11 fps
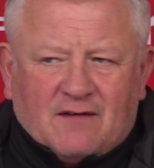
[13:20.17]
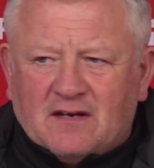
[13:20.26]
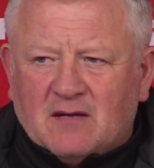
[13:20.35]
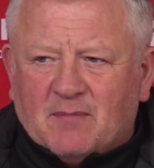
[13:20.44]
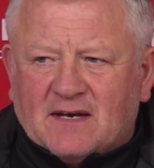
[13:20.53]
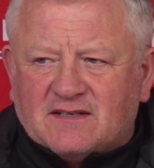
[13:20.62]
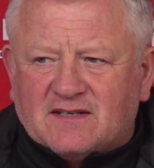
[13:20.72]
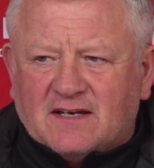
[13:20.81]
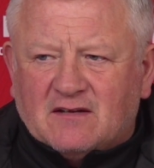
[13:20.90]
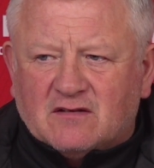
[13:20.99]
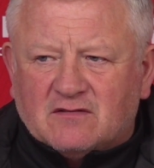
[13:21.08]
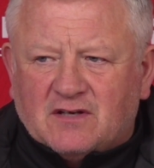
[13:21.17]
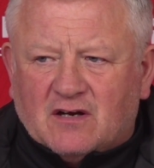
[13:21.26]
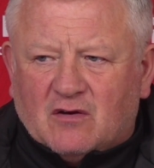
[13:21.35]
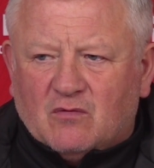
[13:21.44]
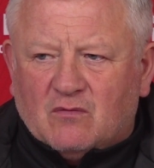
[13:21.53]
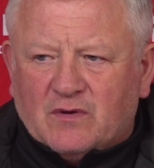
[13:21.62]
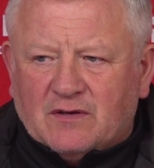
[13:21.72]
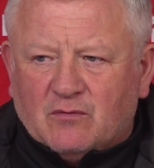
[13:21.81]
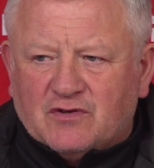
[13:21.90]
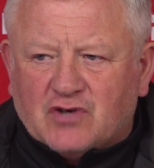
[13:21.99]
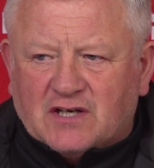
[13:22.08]
I think the biggest thing that you know
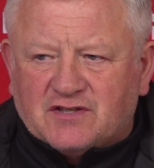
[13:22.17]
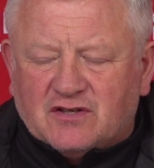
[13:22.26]
we tried